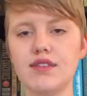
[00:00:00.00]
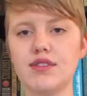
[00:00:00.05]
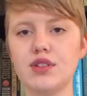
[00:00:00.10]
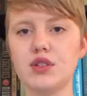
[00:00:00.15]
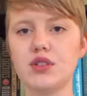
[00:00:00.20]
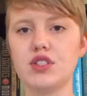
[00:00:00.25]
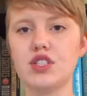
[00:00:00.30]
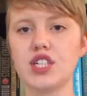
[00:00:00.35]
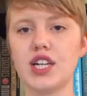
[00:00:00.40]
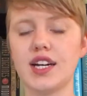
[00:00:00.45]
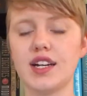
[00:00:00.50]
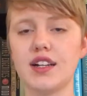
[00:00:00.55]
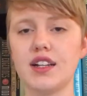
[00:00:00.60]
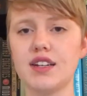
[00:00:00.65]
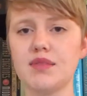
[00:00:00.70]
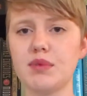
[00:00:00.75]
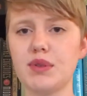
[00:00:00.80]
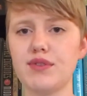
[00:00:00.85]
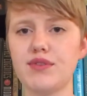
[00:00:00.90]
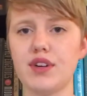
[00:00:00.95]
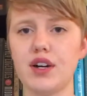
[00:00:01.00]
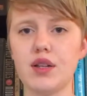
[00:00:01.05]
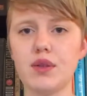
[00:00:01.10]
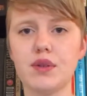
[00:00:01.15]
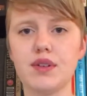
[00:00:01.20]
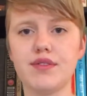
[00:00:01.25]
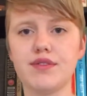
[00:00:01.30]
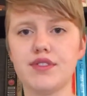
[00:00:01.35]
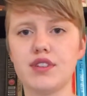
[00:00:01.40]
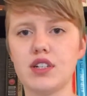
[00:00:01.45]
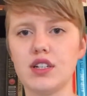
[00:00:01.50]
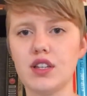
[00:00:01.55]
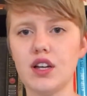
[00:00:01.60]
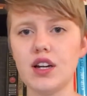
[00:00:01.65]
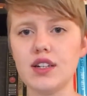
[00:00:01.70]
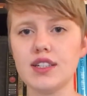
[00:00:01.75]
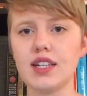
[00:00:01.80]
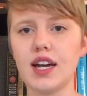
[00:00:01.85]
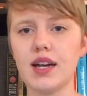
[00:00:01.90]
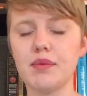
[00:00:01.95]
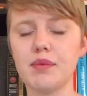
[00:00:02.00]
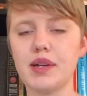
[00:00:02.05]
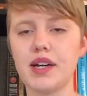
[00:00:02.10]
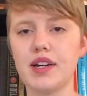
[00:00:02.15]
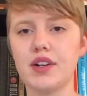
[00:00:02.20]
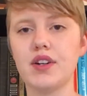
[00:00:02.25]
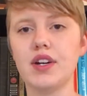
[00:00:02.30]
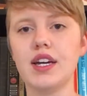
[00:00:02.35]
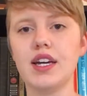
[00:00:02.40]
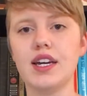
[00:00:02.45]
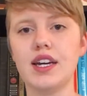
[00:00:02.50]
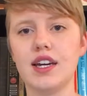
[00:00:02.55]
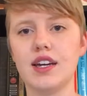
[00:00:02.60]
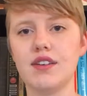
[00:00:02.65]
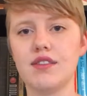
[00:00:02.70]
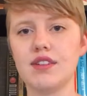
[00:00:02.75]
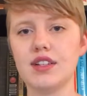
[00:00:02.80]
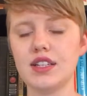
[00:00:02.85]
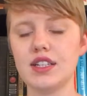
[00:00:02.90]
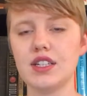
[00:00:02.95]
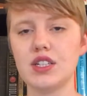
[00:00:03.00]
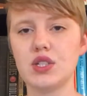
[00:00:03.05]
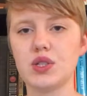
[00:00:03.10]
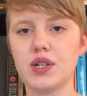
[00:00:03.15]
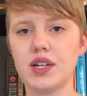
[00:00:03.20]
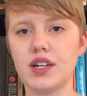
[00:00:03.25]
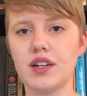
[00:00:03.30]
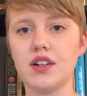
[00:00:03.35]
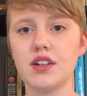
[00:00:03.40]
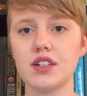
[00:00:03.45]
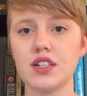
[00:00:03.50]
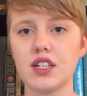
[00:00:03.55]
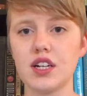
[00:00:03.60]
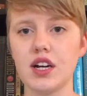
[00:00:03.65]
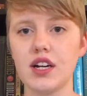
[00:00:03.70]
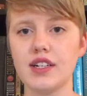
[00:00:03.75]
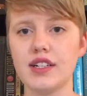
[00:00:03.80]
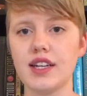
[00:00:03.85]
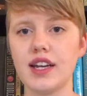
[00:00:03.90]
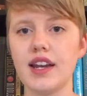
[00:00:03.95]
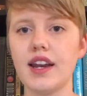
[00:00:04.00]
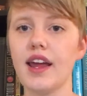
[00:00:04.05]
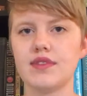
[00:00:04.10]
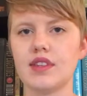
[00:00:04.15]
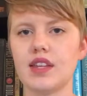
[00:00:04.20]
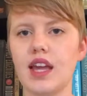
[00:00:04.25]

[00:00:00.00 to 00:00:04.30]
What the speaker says: whose channel I've been following for a long time now and really enjoy all her content,